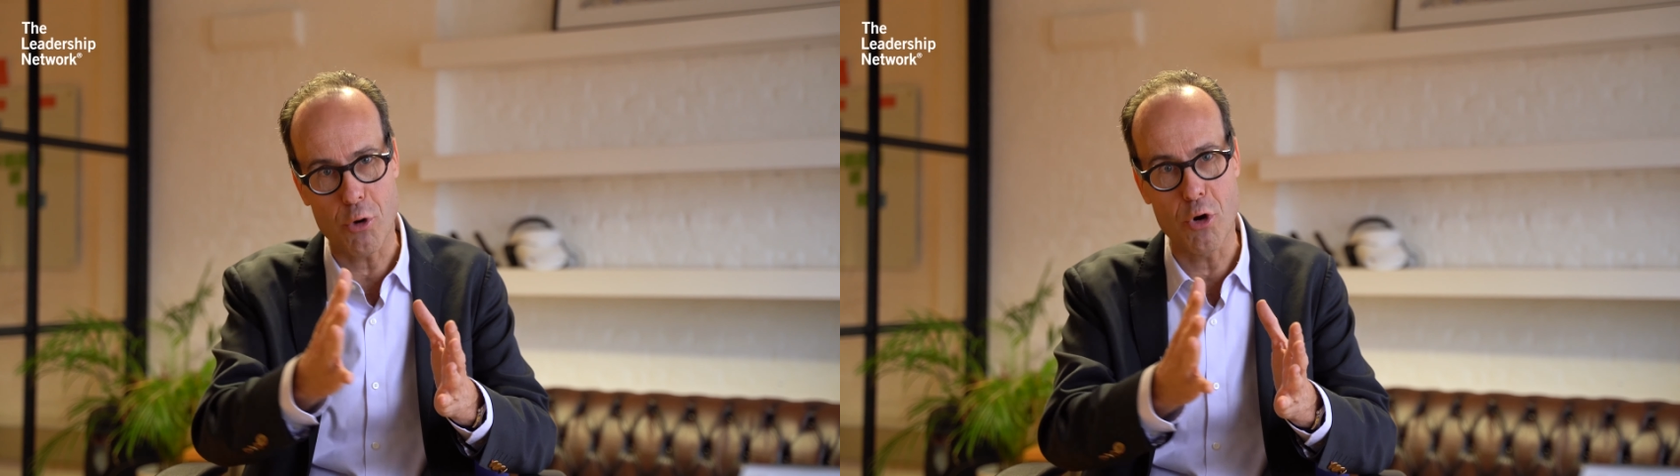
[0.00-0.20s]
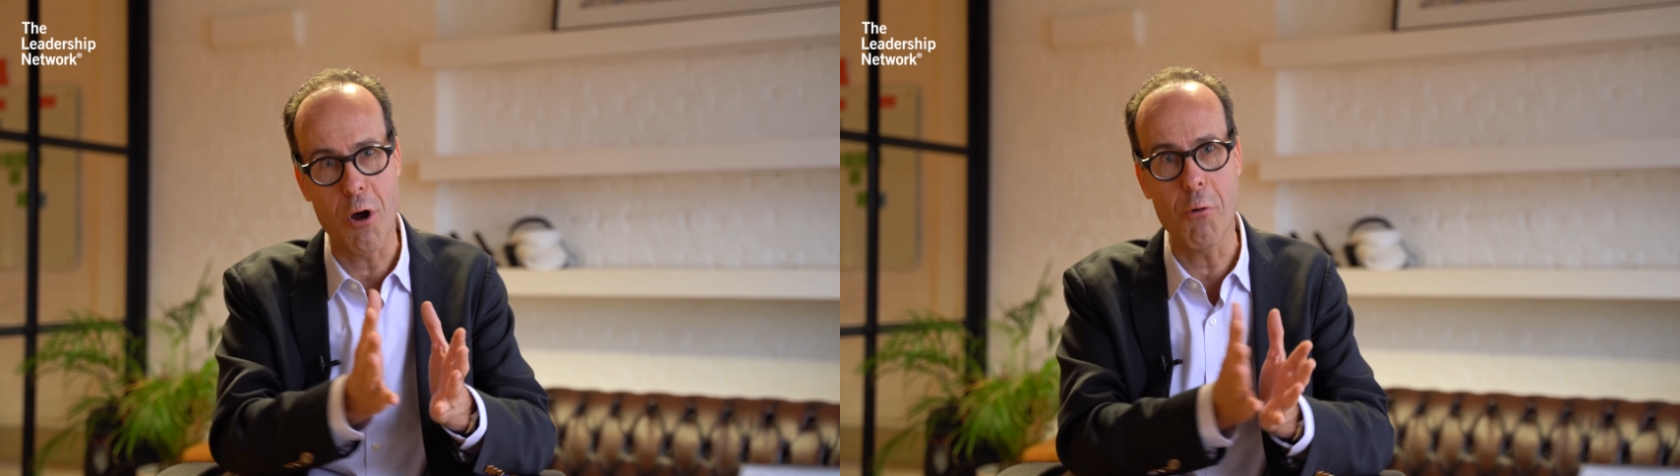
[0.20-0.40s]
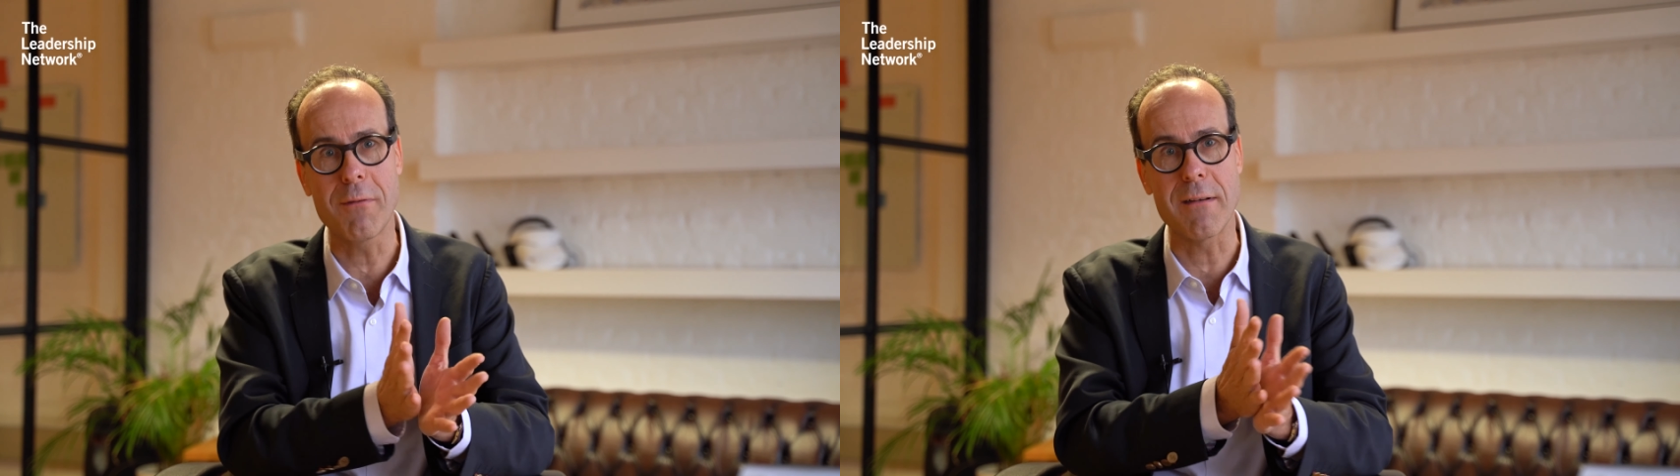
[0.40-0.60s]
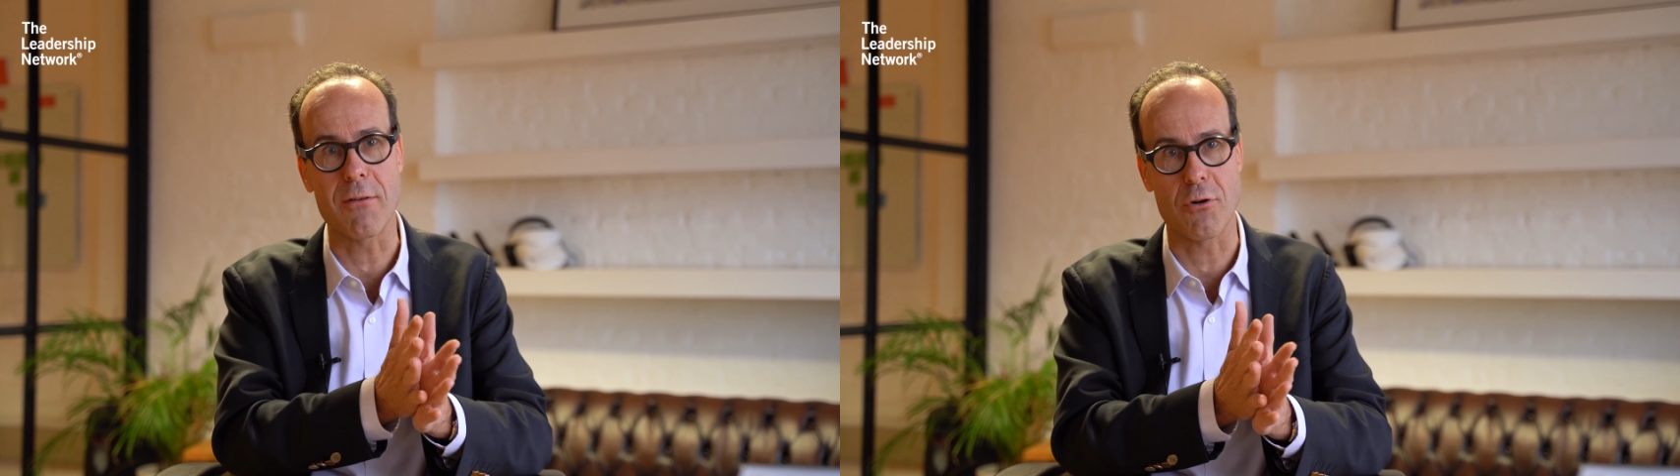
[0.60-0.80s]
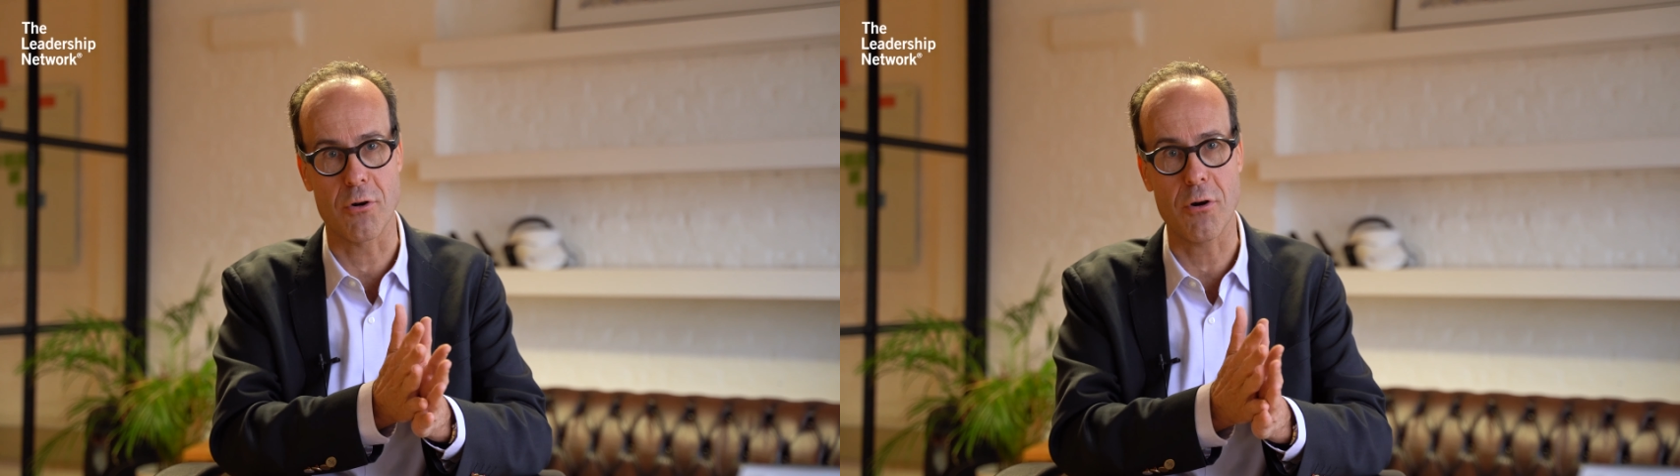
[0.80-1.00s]
closing
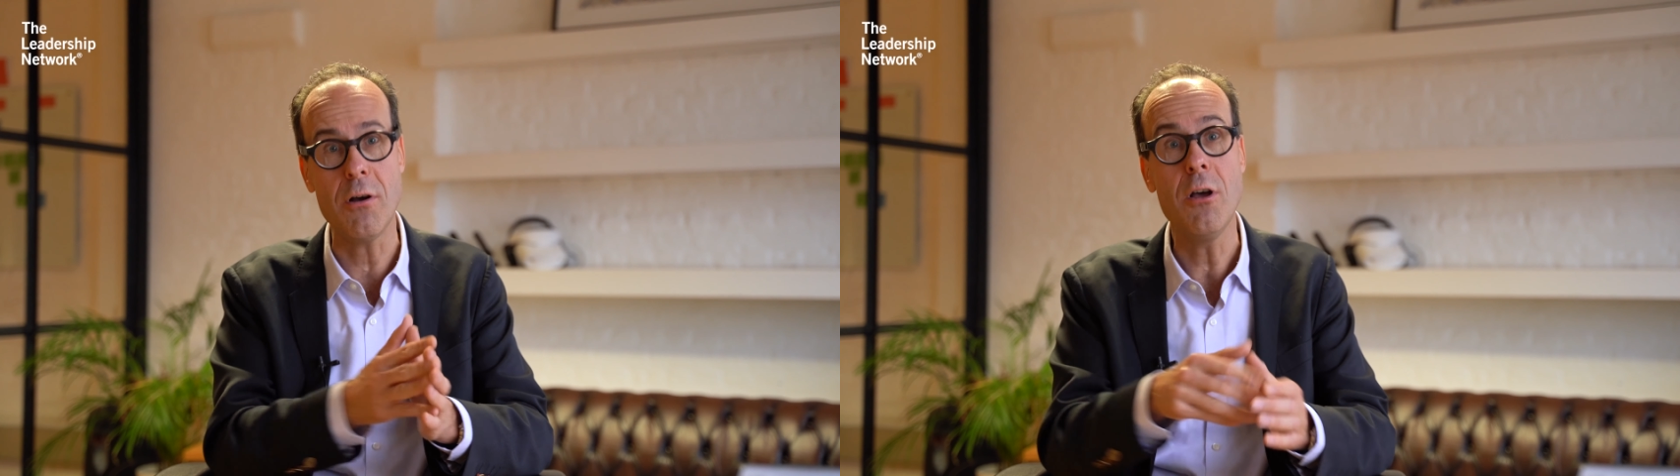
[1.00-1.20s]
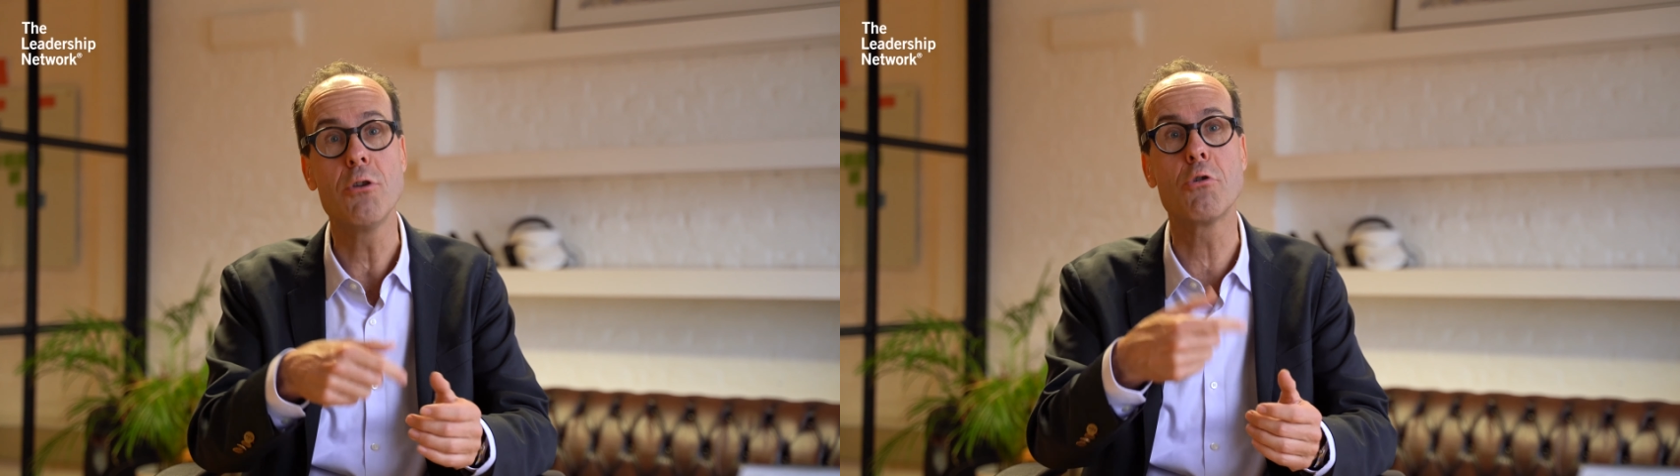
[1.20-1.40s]
the door,